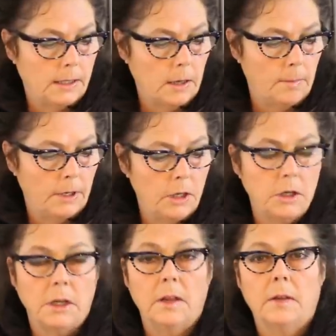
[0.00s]

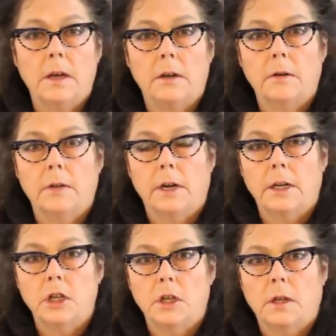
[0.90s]
combination disc cutter that
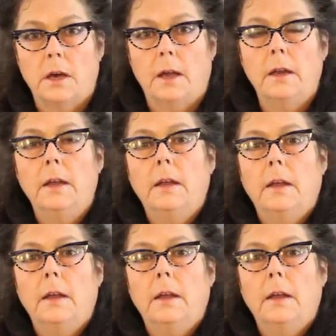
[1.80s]
I just got